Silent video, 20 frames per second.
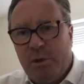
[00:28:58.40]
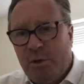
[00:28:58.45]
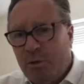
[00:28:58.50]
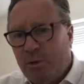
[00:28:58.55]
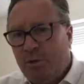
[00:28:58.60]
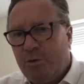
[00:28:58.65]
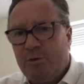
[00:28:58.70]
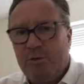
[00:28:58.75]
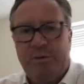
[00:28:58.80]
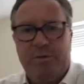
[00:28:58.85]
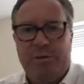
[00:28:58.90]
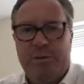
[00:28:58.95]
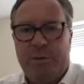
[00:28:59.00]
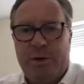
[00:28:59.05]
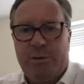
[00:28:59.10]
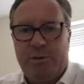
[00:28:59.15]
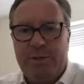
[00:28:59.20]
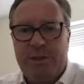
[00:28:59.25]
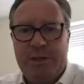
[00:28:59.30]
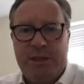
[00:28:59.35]
all of the
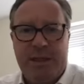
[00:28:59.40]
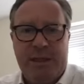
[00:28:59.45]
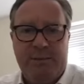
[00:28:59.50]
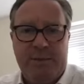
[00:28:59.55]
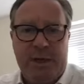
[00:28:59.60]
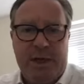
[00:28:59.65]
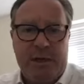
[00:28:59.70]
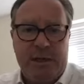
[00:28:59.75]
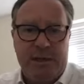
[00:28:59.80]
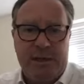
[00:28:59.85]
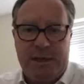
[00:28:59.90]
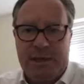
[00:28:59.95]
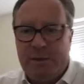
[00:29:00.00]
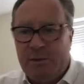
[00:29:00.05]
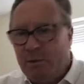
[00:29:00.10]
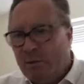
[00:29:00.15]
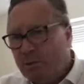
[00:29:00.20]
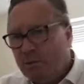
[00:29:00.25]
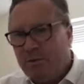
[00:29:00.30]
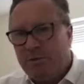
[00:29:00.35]
properties they're marketing,
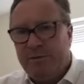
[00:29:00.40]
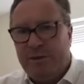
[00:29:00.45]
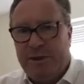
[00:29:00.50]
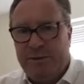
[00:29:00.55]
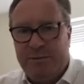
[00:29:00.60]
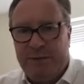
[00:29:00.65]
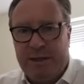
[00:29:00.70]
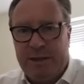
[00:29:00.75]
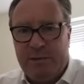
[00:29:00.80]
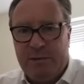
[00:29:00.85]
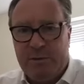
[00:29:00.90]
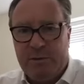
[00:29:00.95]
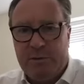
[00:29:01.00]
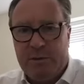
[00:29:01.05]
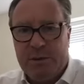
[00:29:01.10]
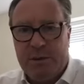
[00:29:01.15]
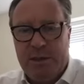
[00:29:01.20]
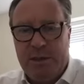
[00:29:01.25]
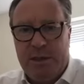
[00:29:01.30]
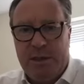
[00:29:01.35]
all of their
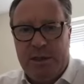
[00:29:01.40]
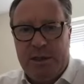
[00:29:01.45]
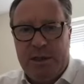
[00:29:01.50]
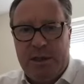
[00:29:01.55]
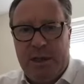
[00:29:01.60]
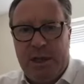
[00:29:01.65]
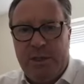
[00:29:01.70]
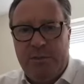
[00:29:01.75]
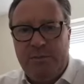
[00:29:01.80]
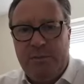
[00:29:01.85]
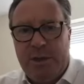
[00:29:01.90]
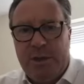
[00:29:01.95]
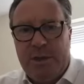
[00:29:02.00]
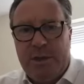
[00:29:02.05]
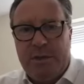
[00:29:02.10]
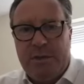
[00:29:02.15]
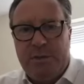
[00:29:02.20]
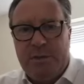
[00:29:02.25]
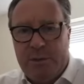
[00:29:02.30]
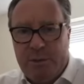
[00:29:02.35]
vendors,
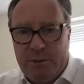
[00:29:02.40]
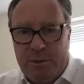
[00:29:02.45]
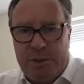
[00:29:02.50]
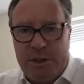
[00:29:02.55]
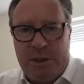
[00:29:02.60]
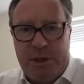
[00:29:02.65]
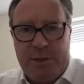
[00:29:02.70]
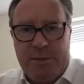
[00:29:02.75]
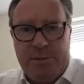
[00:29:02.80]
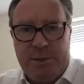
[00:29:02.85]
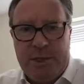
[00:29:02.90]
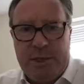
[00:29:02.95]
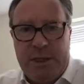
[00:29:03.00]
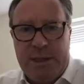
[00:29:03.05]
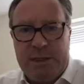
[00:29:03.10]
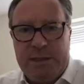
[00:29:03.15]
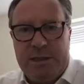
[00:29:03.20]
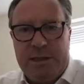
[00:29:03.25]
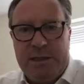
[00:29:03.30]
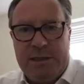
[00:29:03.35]
because your
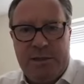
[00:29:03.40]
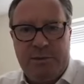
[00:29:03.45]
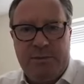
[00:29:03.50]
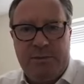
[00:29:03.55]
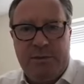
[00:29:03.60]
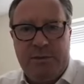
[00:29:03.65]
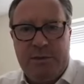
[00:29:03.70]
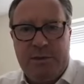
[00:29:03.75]
circumstance is different